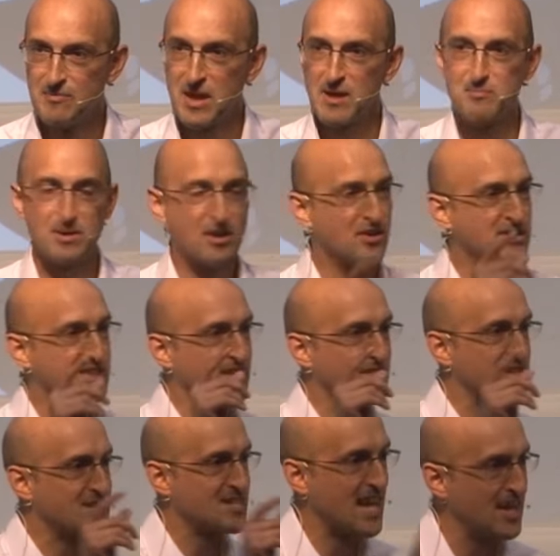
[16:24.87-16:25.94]
And because they're
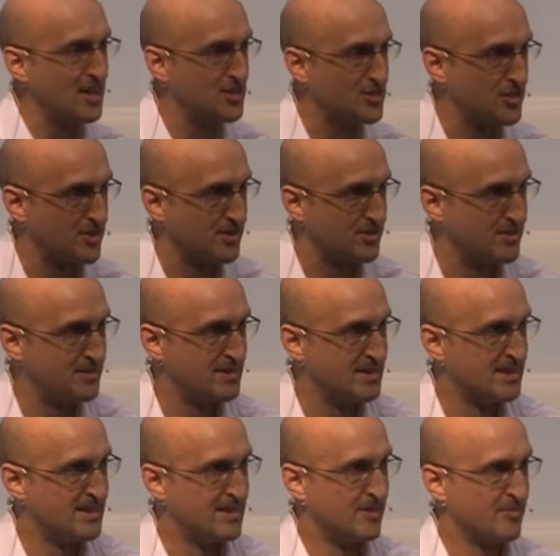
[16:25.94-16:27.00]
intelligent,
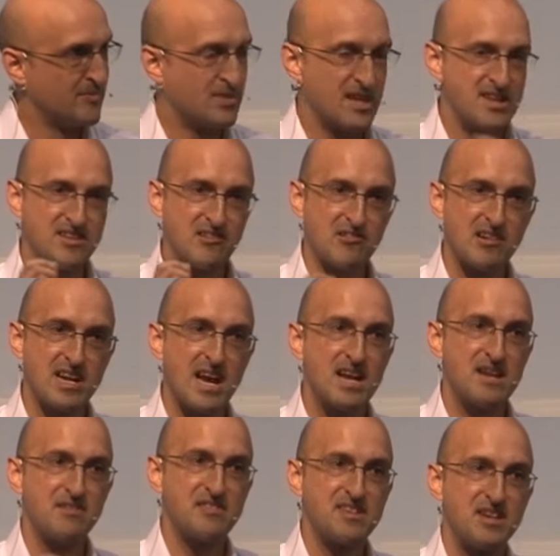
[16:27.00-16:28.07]
these
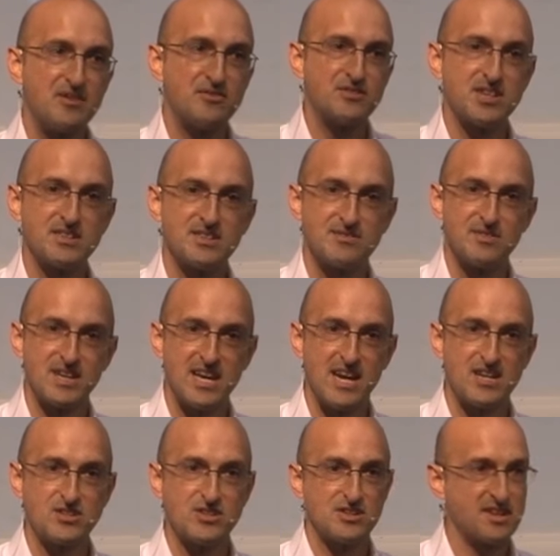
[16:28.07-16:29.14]
creative
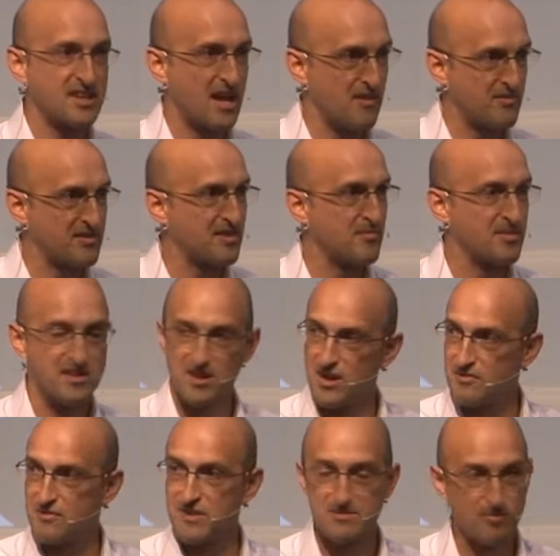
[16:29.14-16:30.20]
self-justifications have some
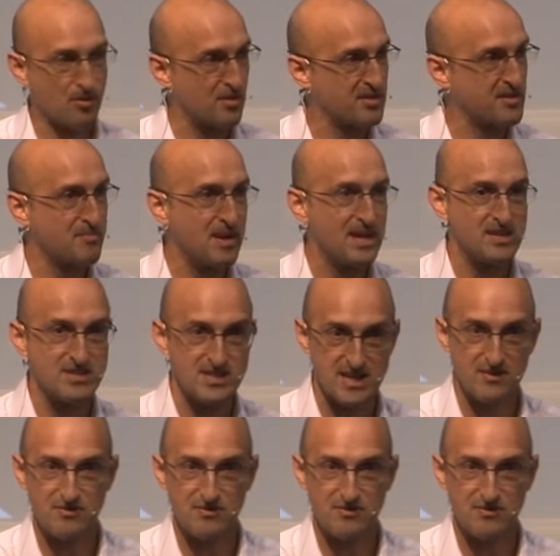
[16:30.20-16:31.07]
surface plausibility,